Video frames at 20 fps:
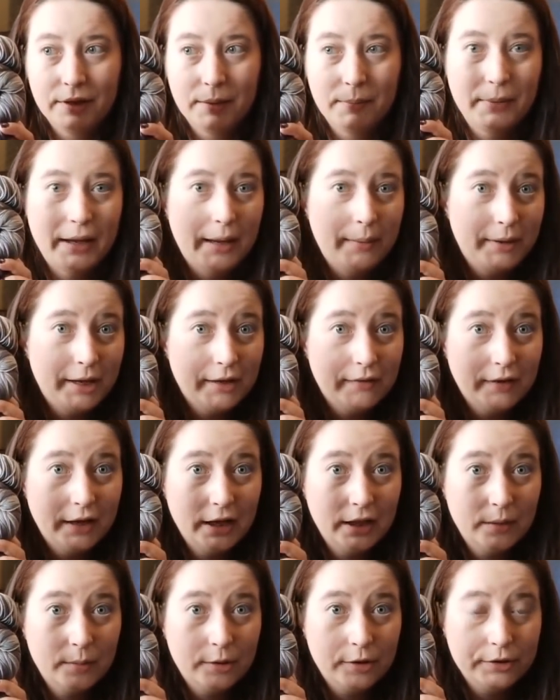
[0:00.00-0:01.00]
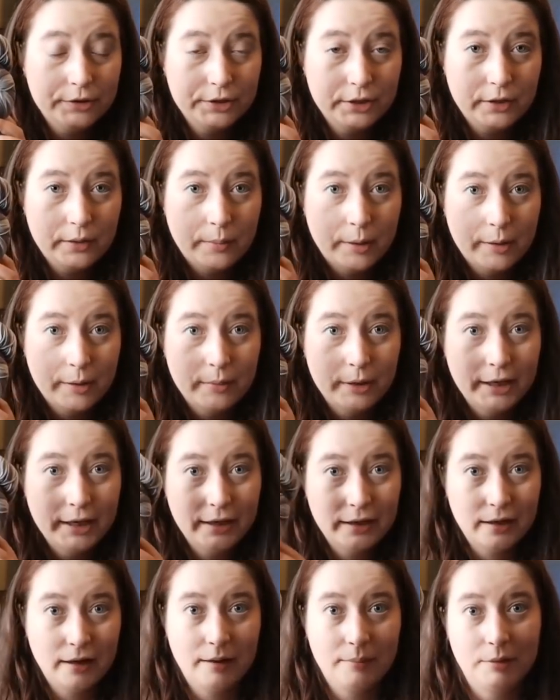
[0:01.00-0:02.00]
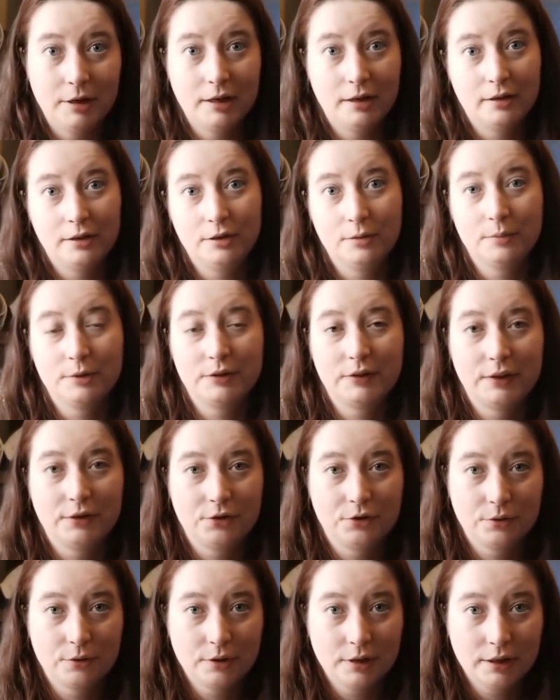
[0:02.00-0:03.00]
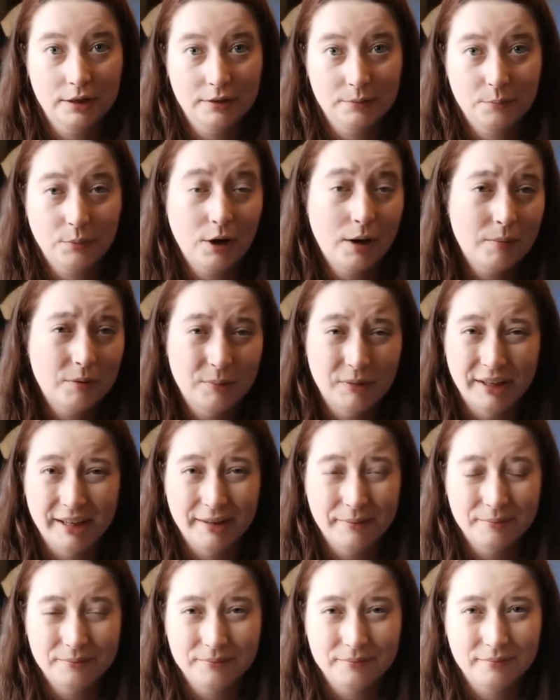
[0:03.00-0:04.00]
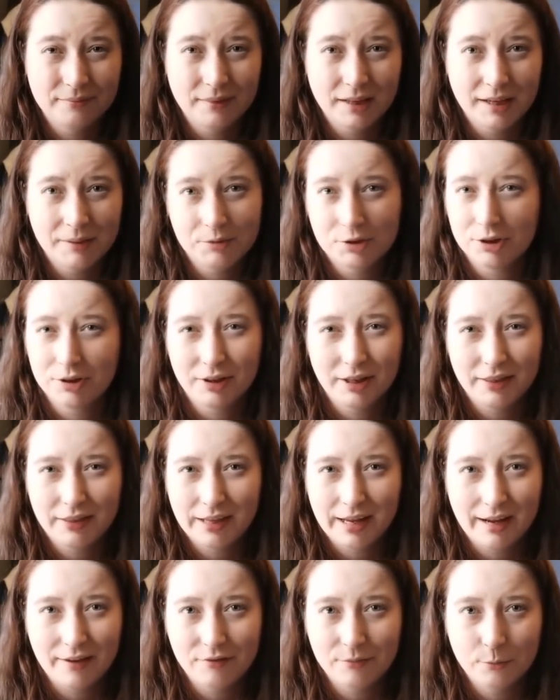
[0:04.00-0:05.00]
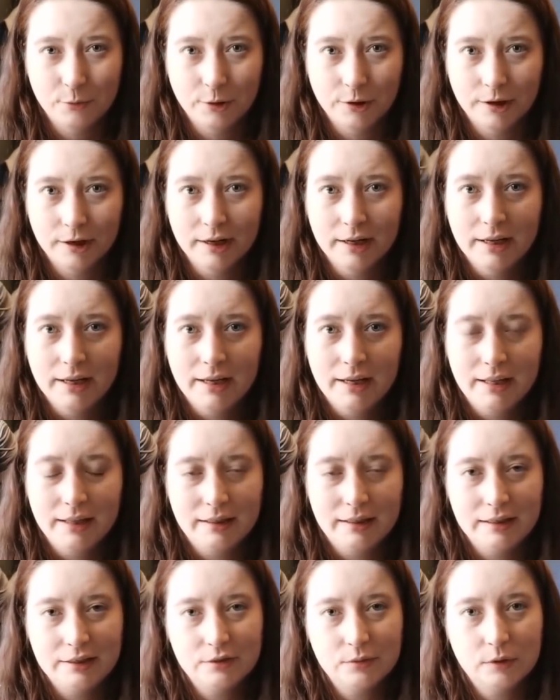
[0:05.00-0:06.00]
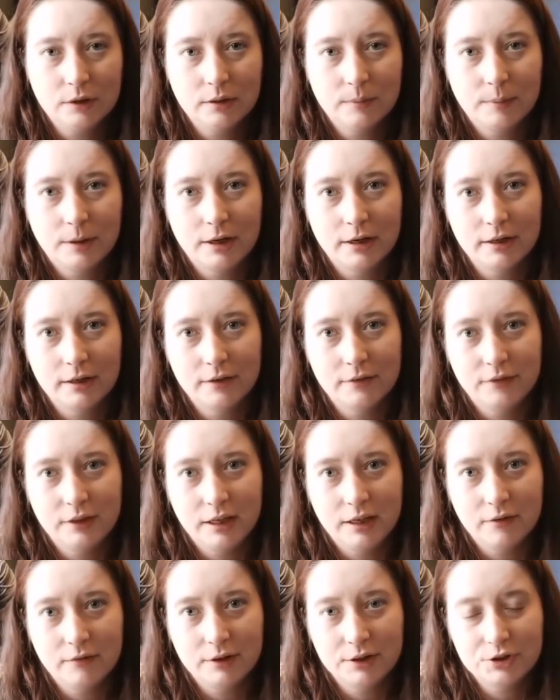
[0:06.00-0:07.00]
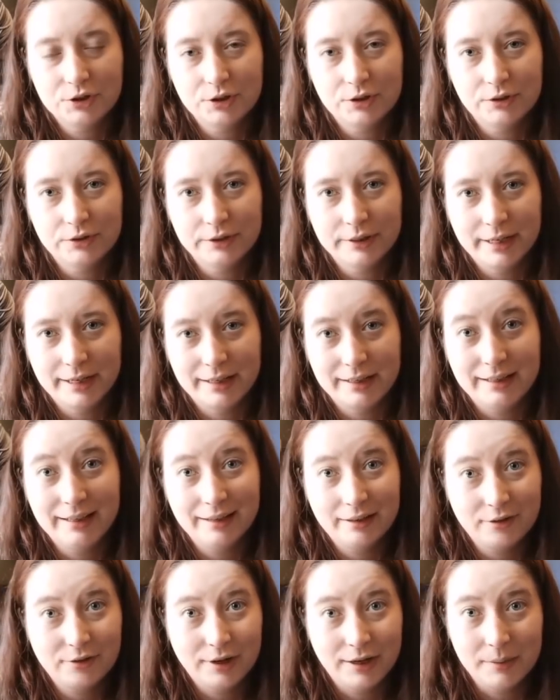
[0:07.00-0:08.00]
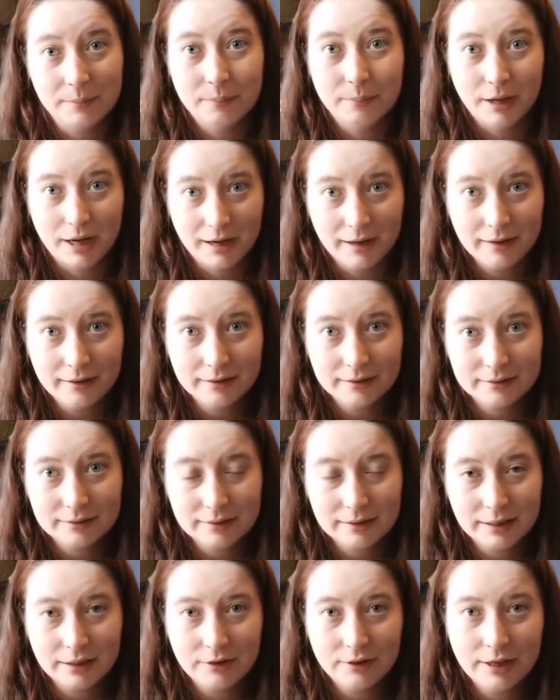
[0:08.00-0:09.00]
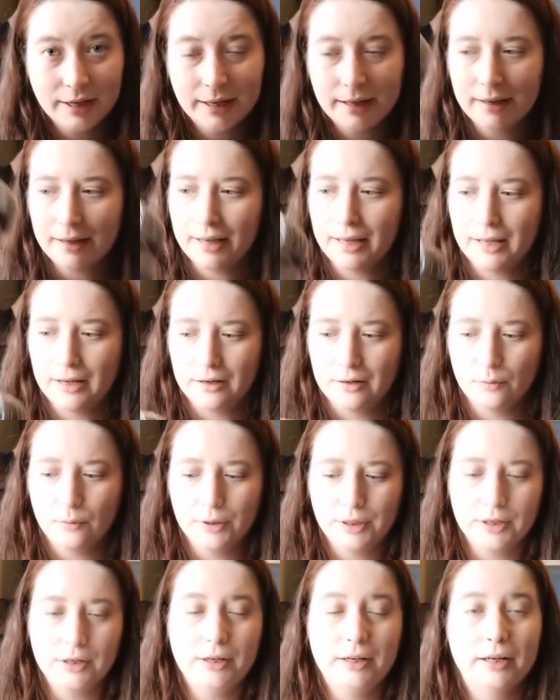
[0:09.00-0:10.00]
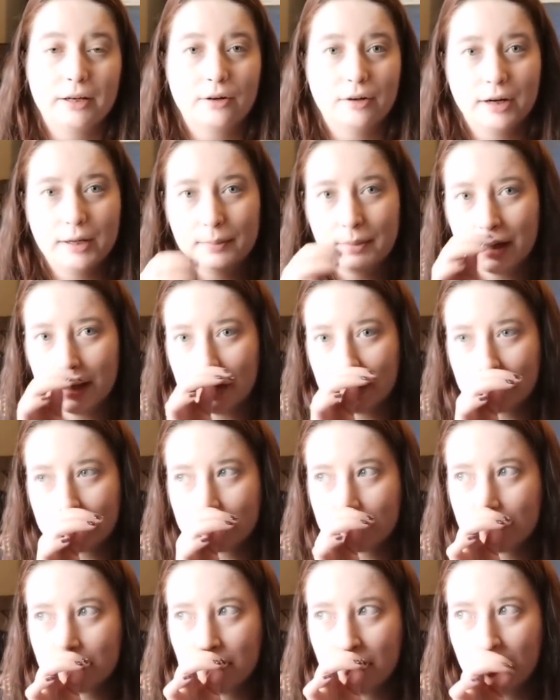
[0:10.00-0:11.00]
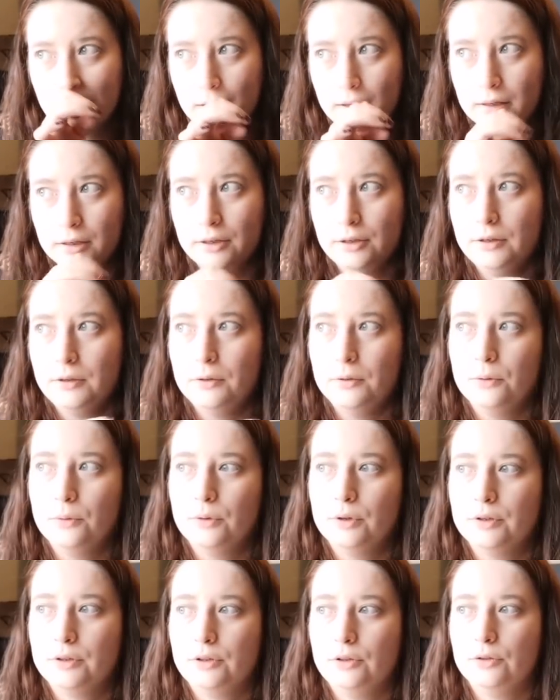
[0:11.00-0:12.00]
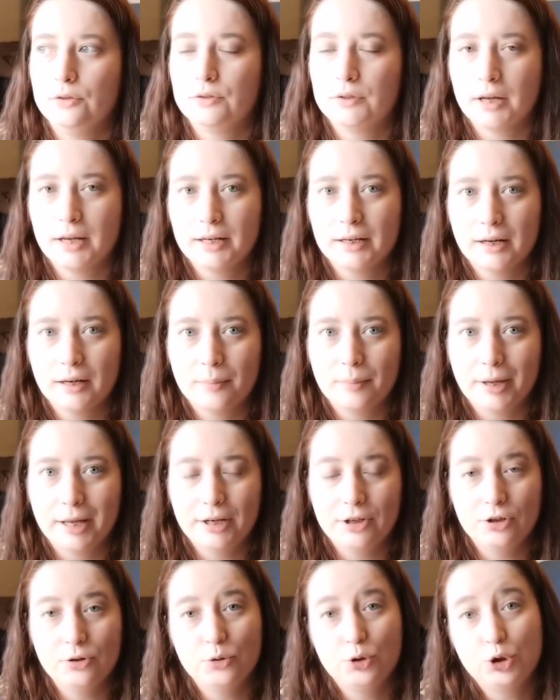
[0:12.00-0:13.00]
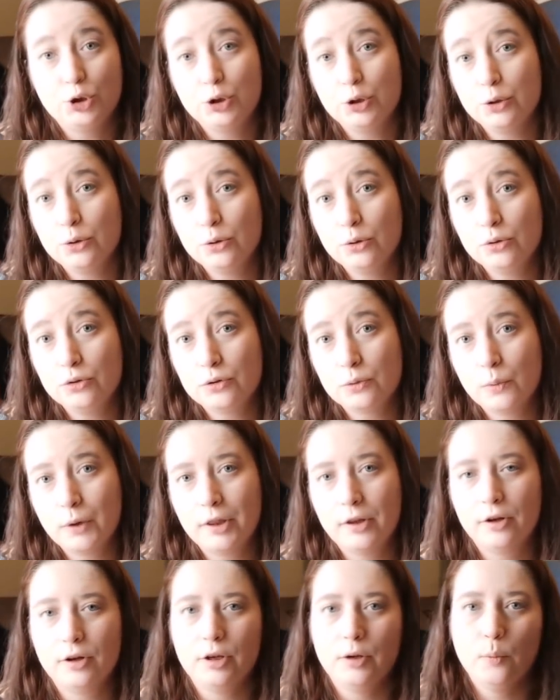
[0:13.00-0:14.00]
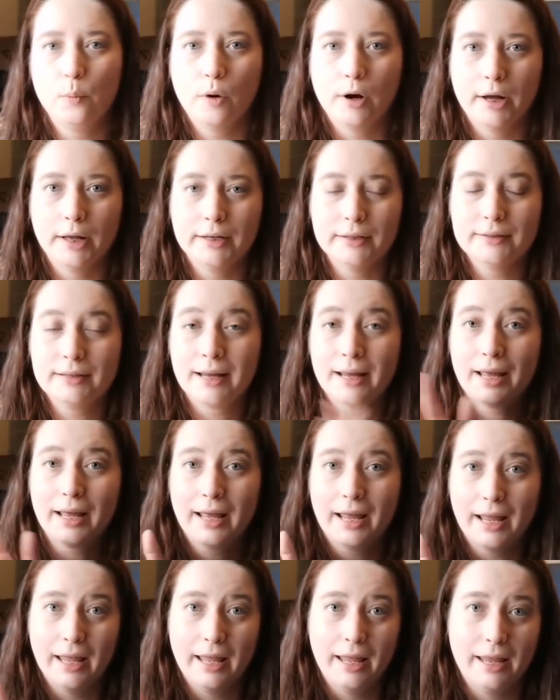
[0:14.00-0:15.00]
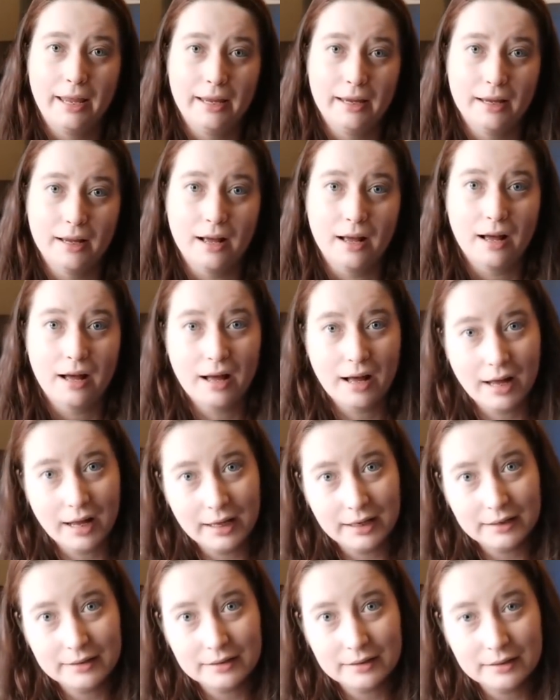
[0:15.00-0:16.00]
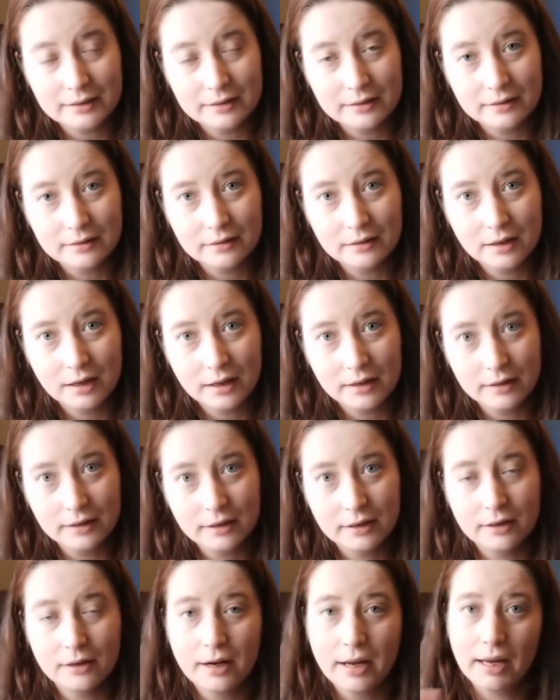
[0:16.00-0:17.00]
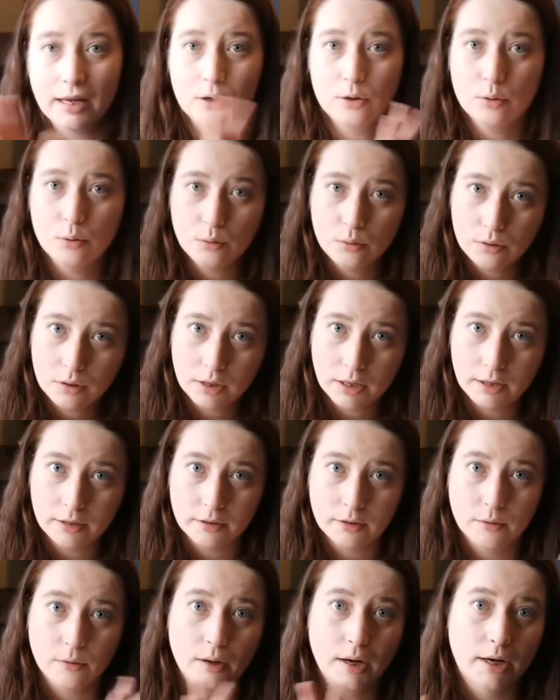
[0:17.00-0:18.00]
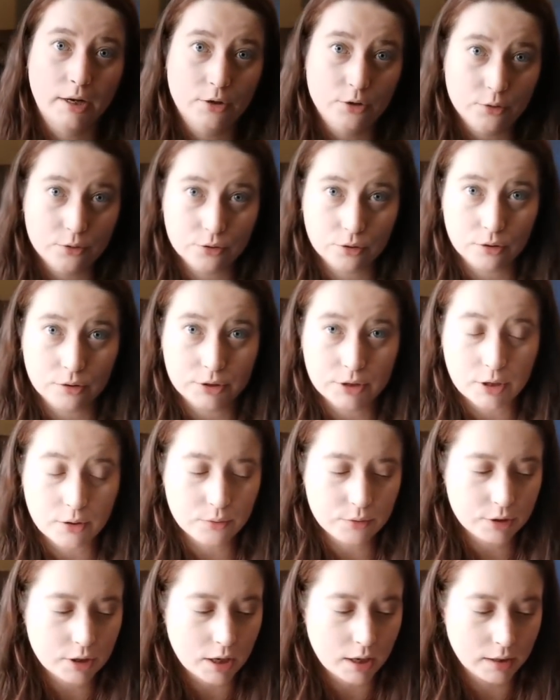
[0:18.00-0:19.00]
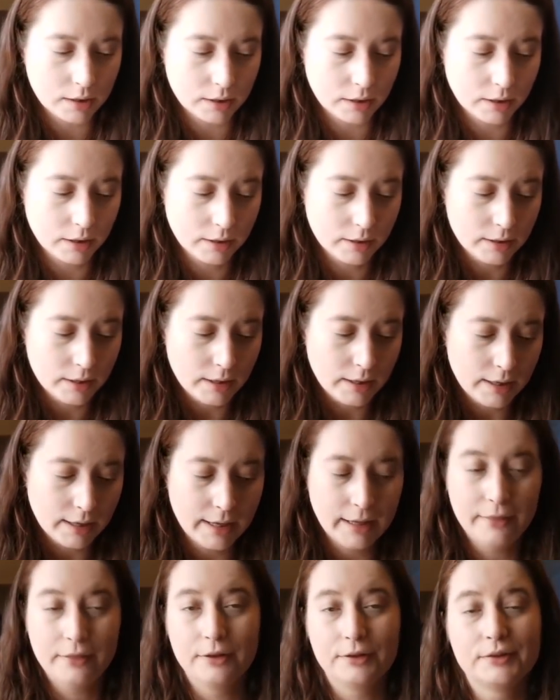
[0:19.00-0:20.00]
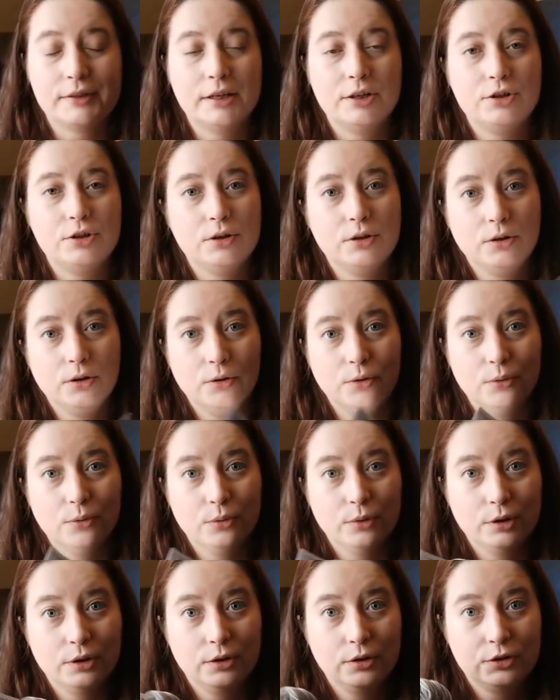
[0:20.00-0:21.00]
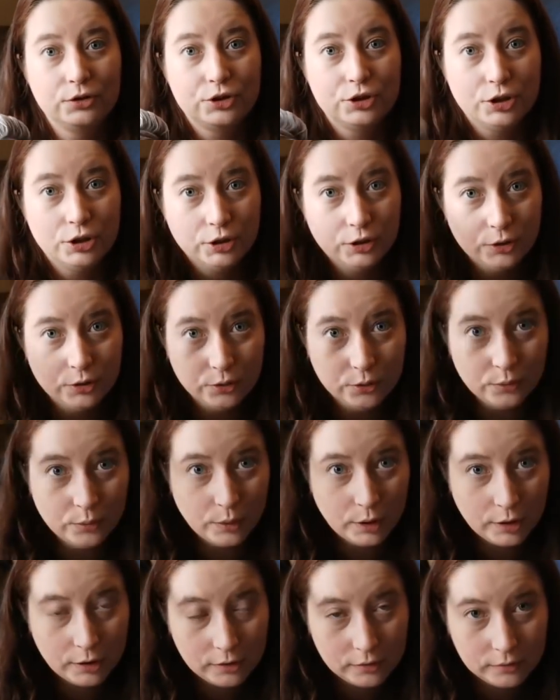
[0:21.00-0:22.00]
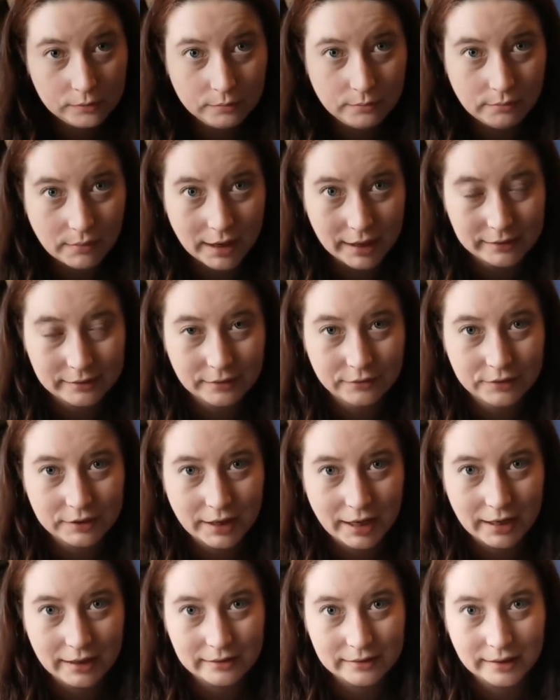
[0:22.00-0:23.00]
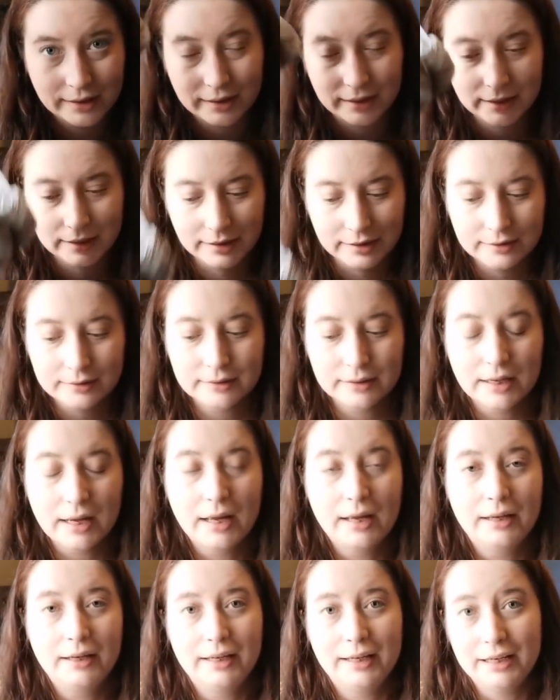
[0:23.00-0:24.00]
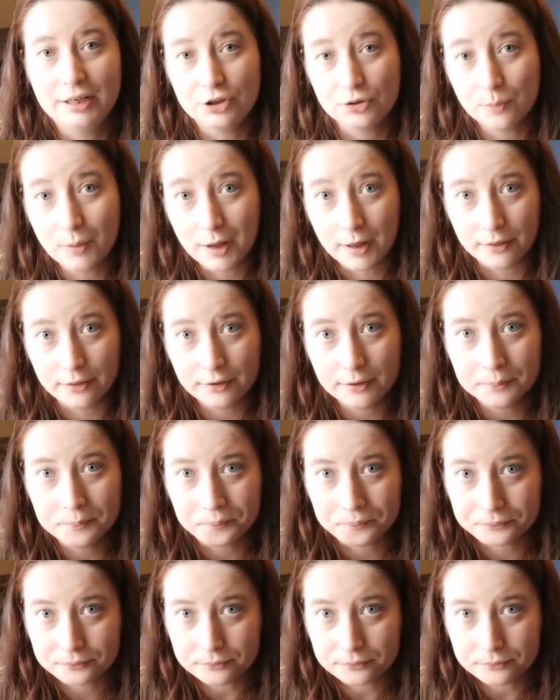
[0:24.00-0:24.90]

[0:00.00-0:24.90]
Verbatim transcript: They may be available to the public. I'm not 100% sure. Probably. I'm sure that they have more. These were a part of the original like Knit Crate box that you get, and with a Knit Crate box you sign up and you choose whether you want a hot color, a cool color, or a neutral tone color, and they'll send you two massive skeins like this each month.